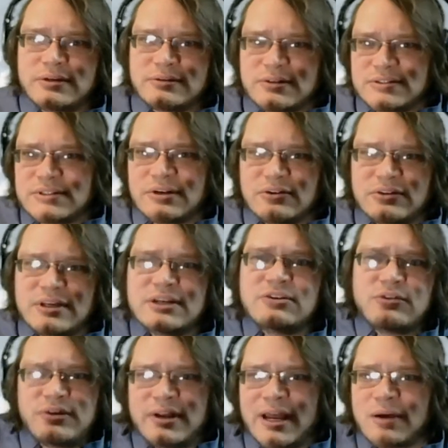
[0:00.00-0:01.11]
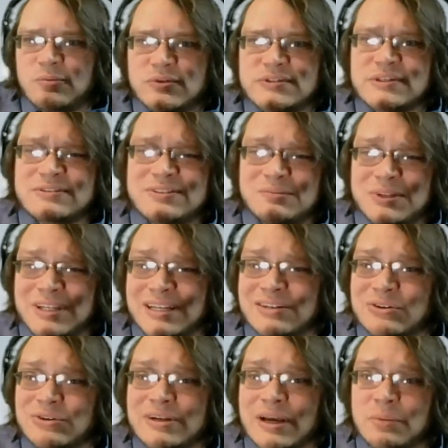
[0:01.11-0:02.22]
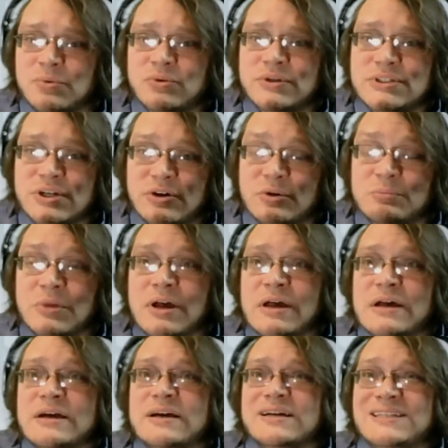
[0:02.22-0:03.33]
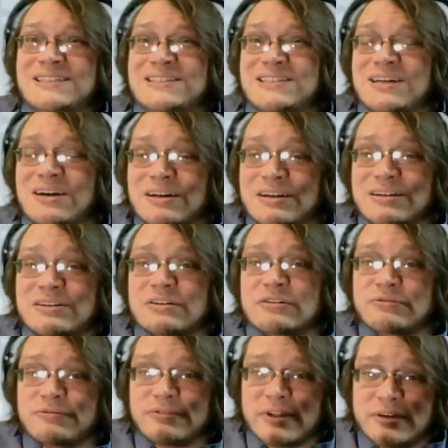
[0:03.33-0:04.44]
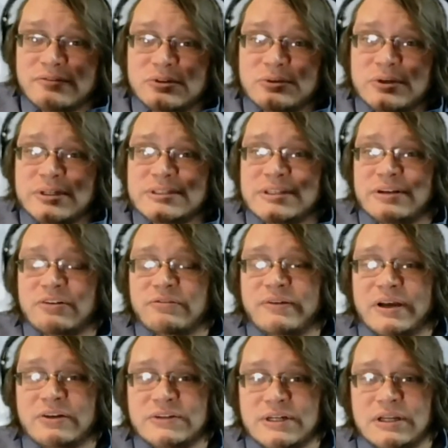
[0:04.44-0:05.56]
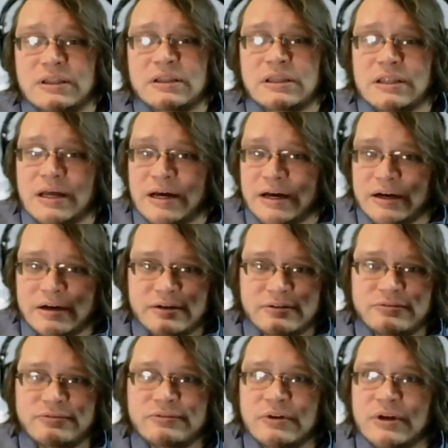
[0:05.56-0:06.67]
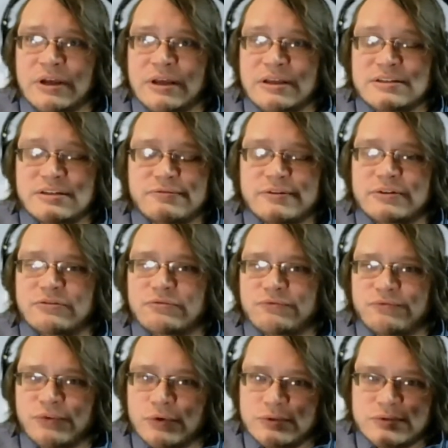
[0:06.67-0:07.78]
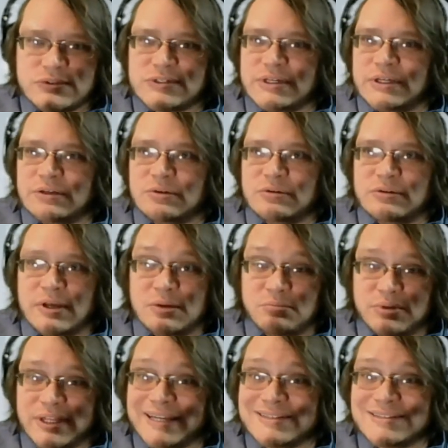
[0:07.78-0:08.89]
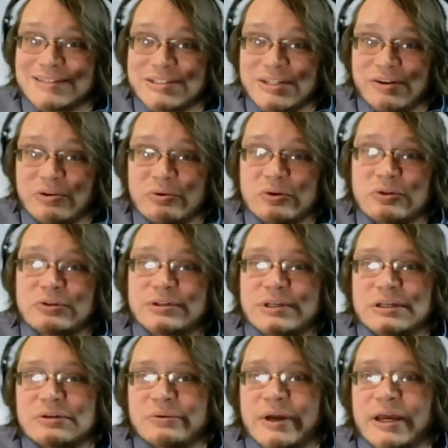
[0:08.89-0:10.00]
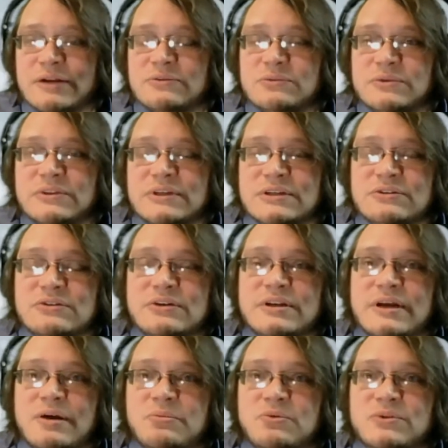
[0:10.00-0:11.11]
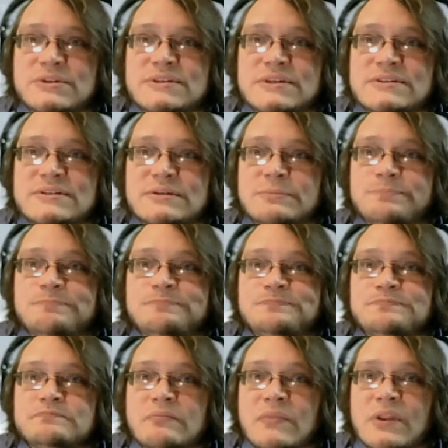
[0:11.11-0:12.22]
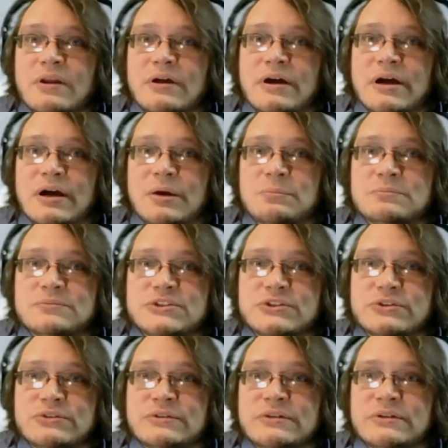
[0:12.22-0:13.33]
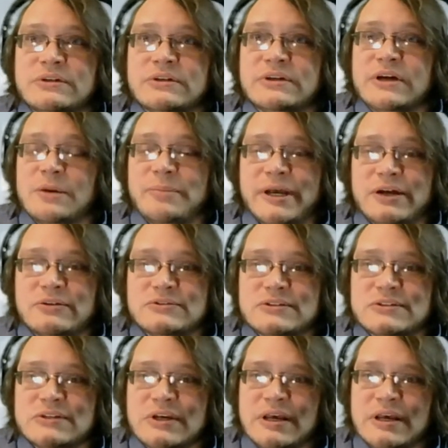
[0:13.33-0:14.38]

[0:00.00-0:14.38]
consider the endocannabinoid system and the endocannabinoid dome. A ton of flavonoids that are found in a lot of different fruits and plants in general interact with the endocannabinoid system. Certain compounds,